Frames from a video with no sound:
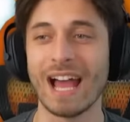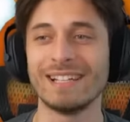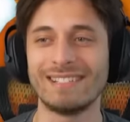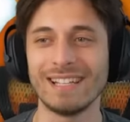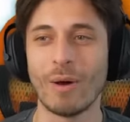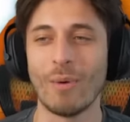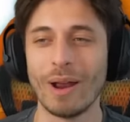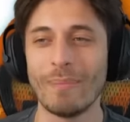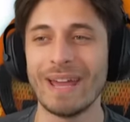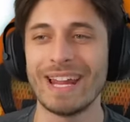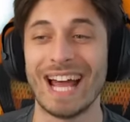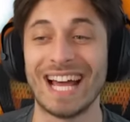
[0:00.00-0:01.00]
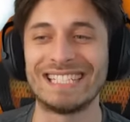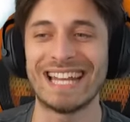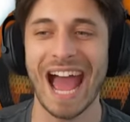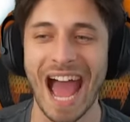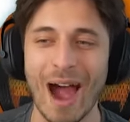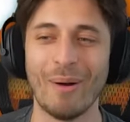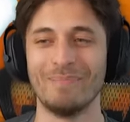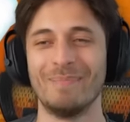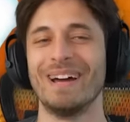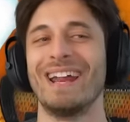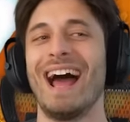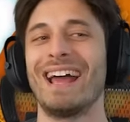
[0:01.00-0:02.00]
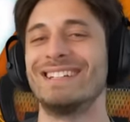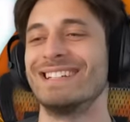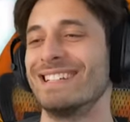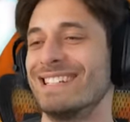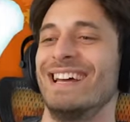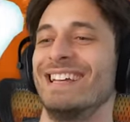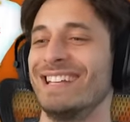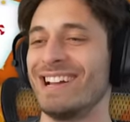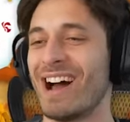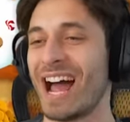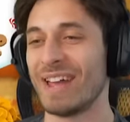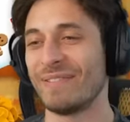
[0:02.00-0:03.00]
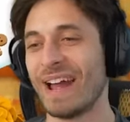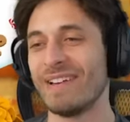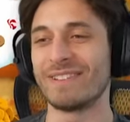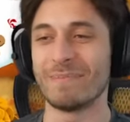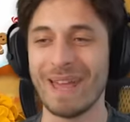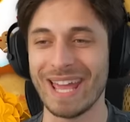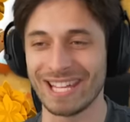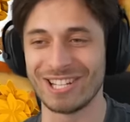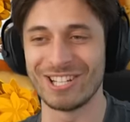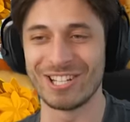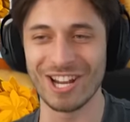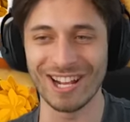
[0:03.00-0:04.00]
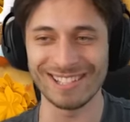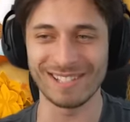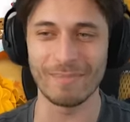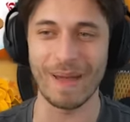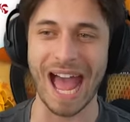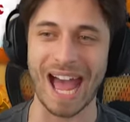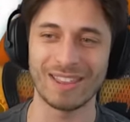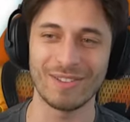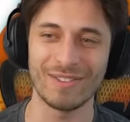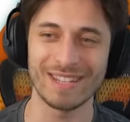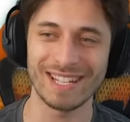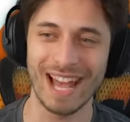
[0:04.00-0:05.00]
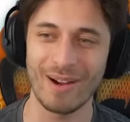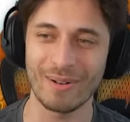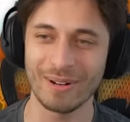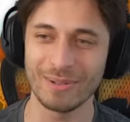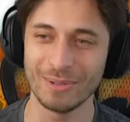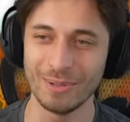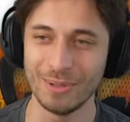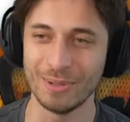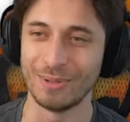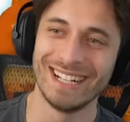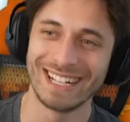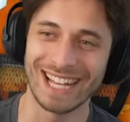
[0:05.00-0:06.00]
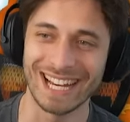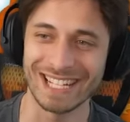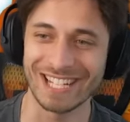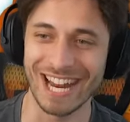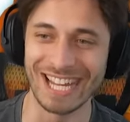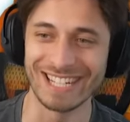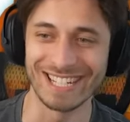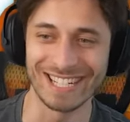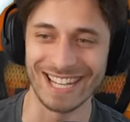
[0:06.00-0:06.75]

See, I want to ban a tower, but I just, you know, I, if I have to pick just a path of the tower, oof, kind of changes right.